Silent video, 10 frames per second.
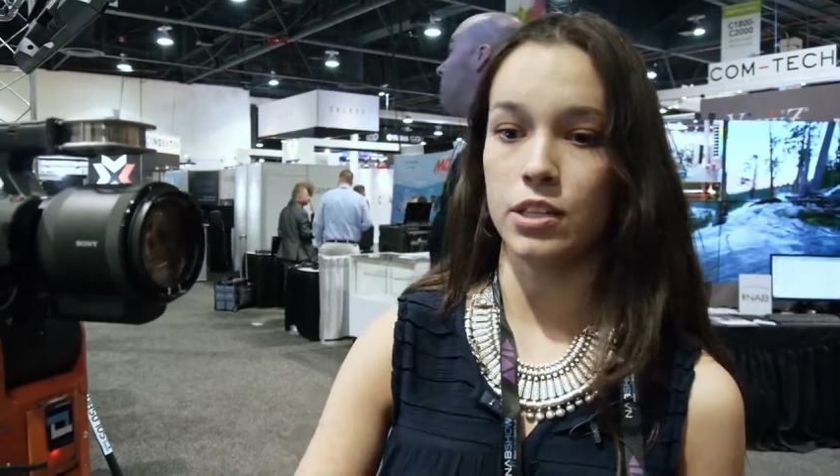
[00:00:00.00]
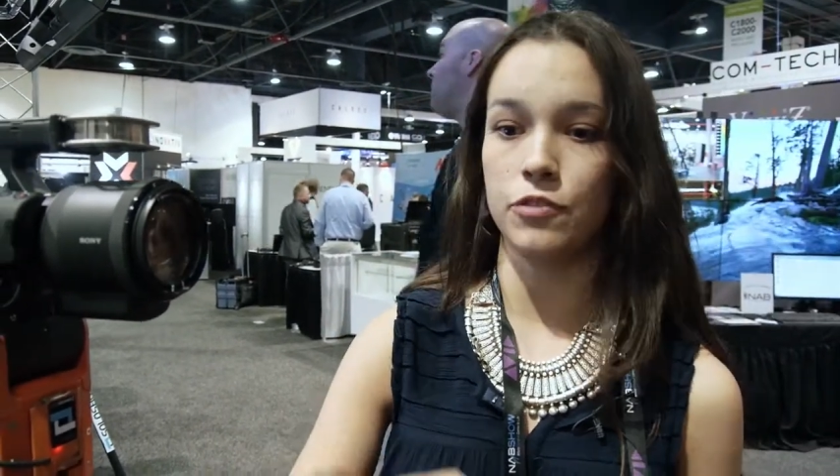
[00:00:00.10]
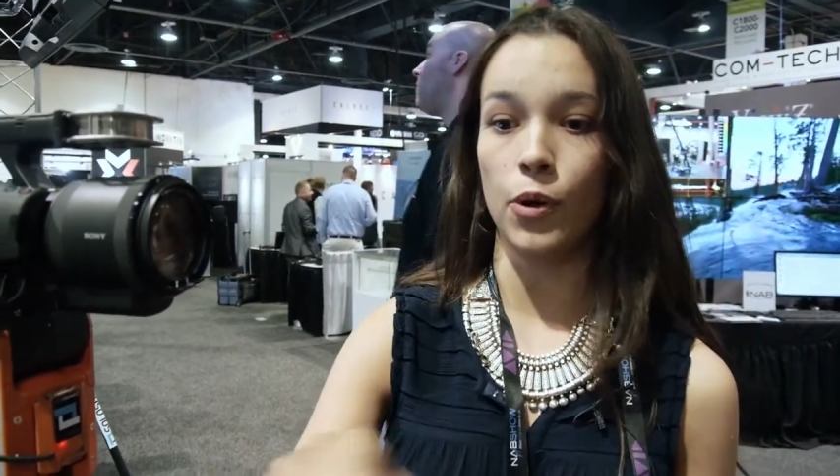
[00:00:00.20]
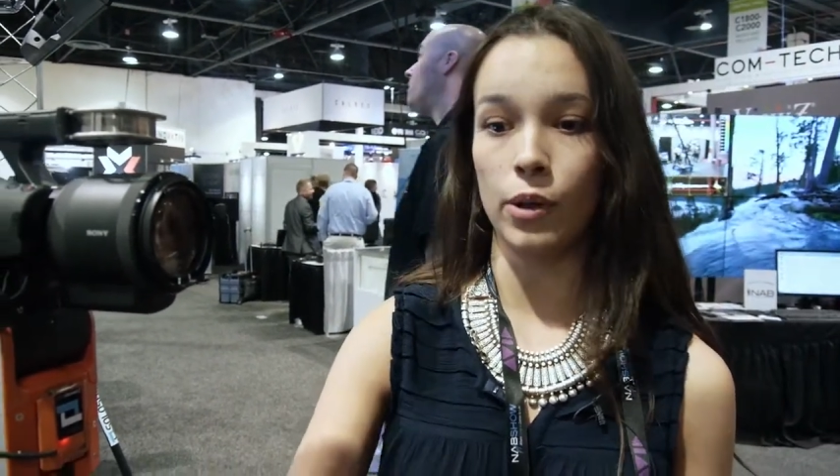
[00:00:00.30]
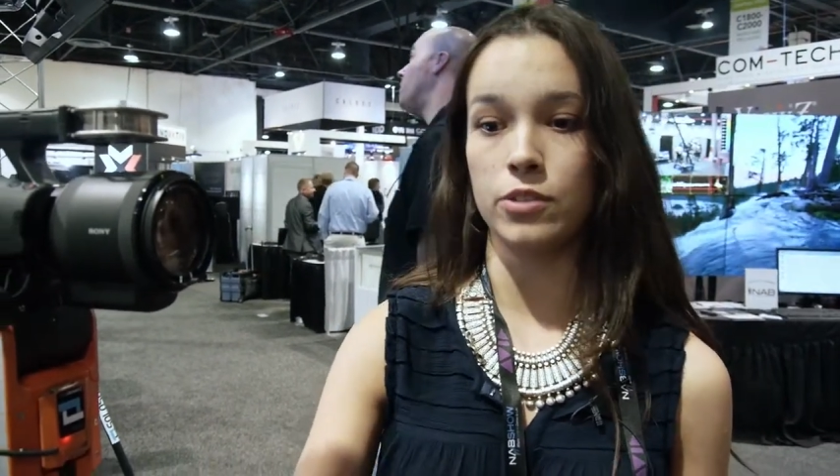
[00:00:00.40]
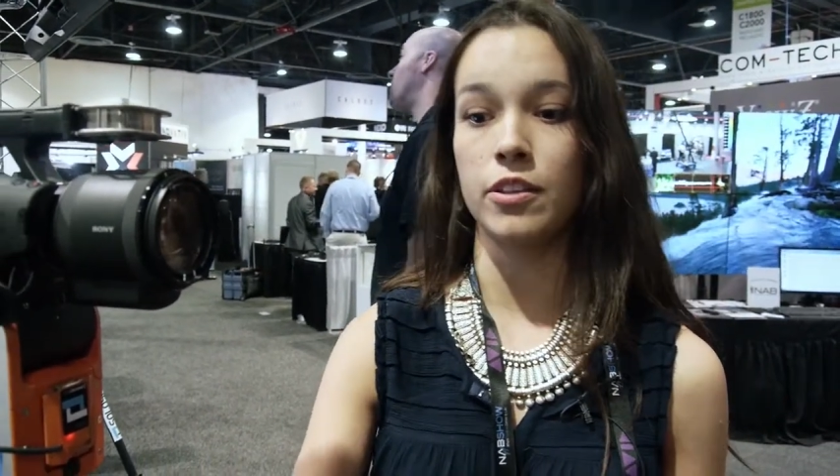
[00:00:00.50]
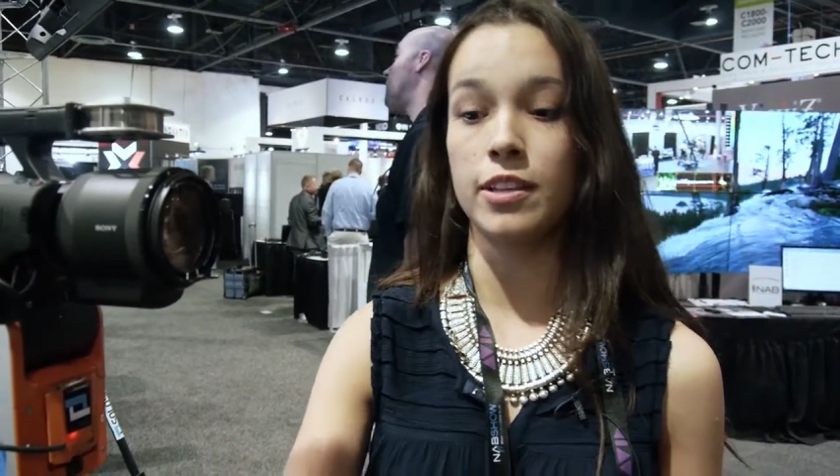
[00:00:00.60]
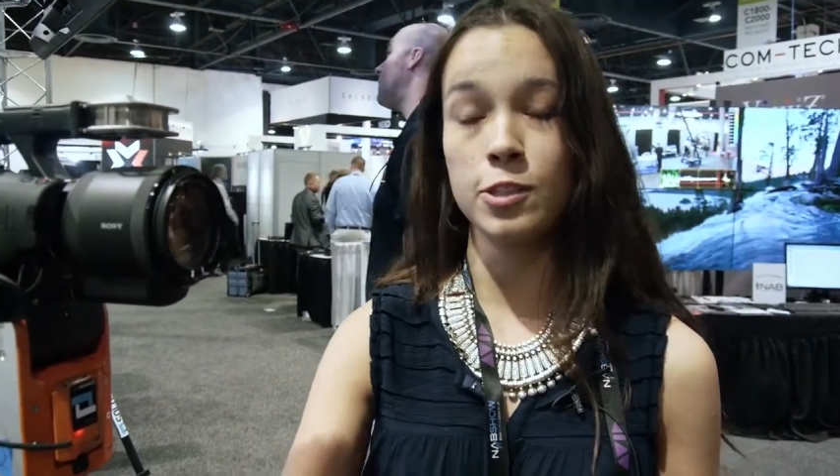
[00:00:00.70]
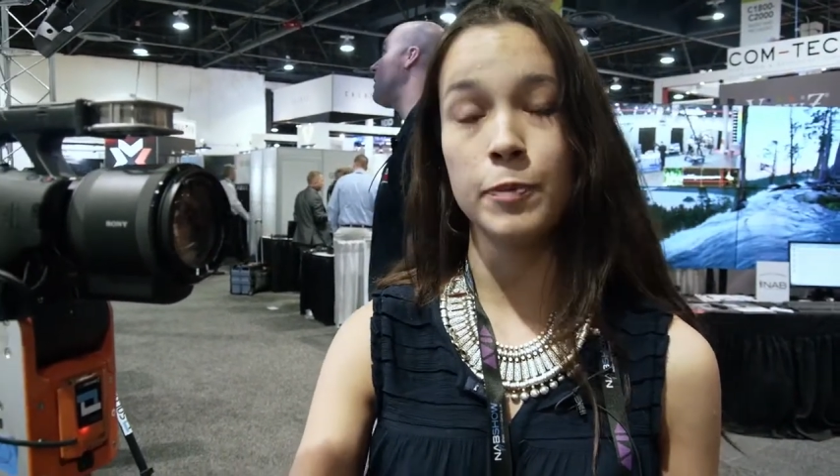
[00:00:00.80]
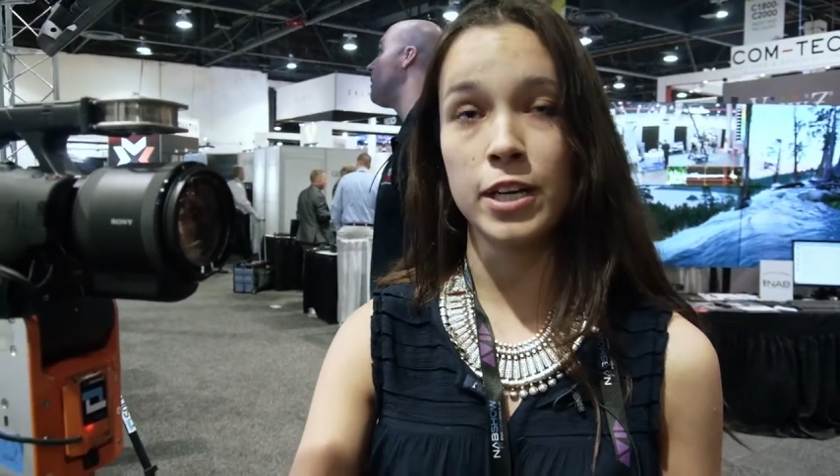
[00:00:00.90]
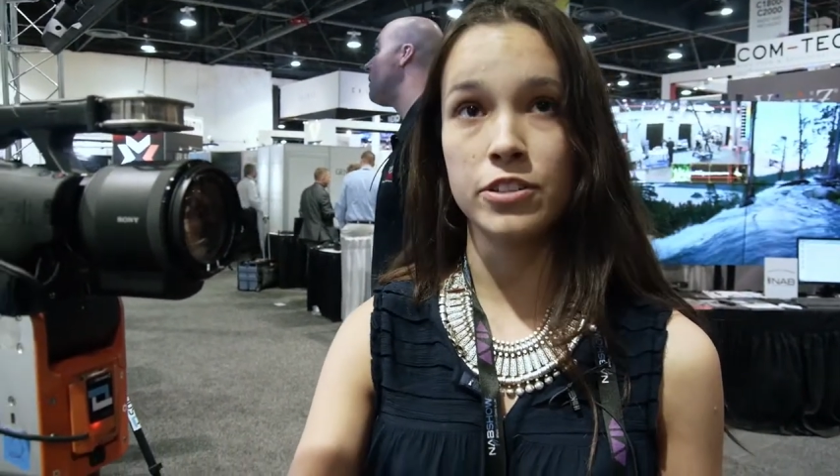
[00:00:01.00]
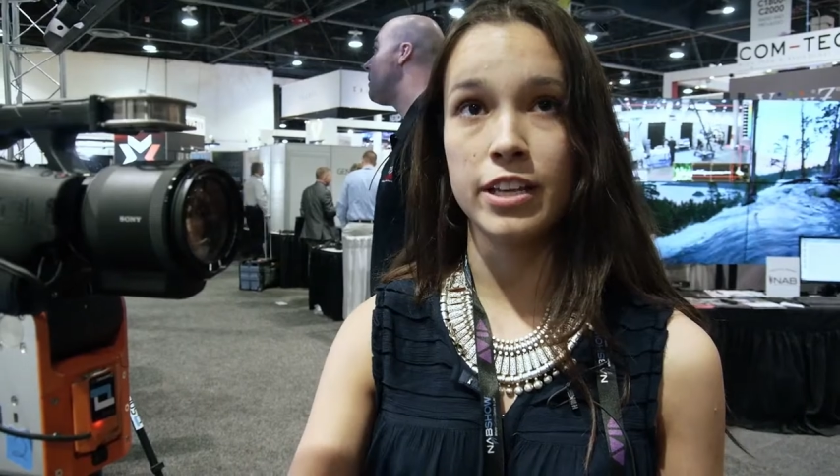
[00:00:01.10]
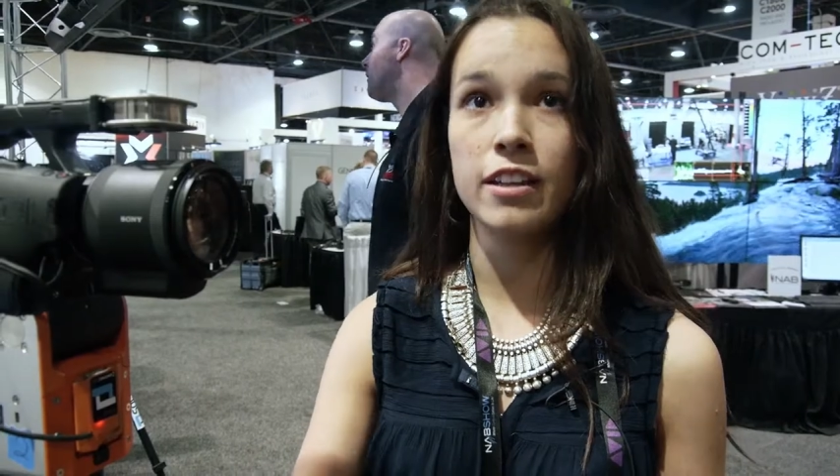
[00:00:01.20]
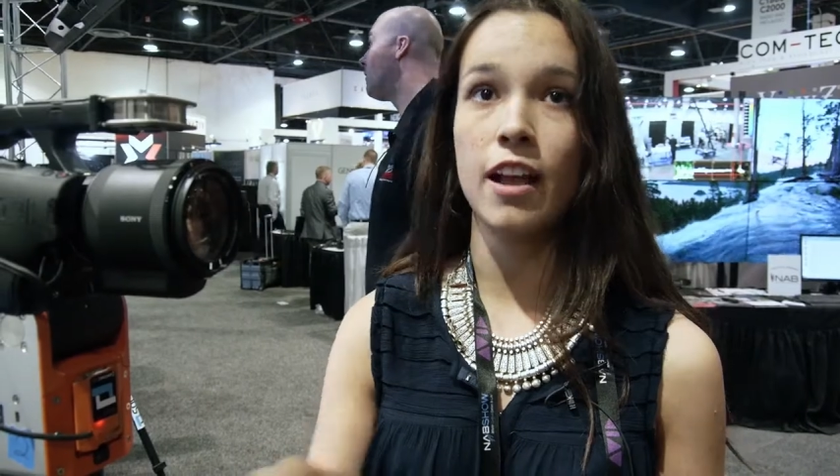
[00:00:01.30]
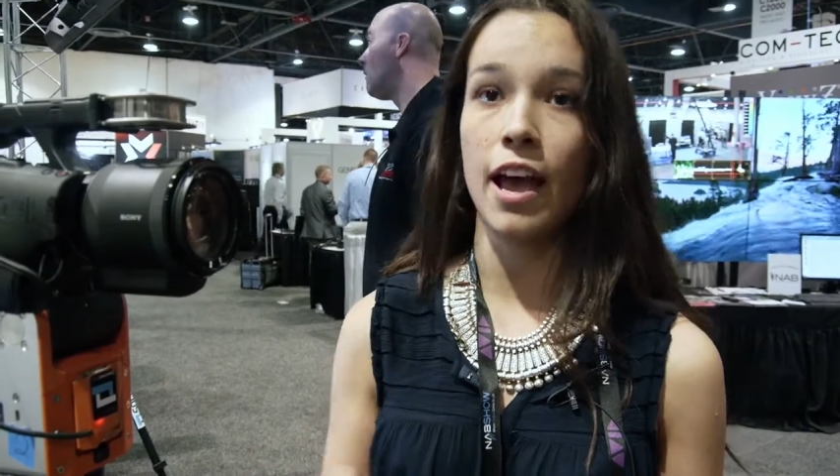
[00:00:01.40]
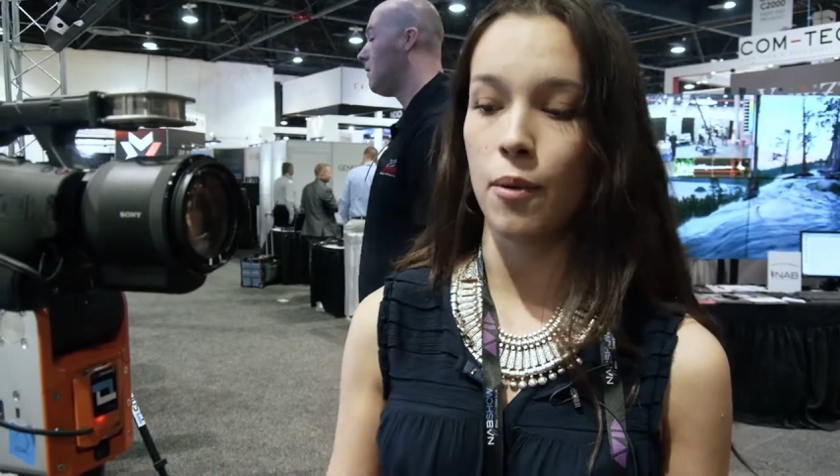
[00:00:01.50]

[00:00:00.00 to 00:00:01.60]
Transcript: it to focus on this person.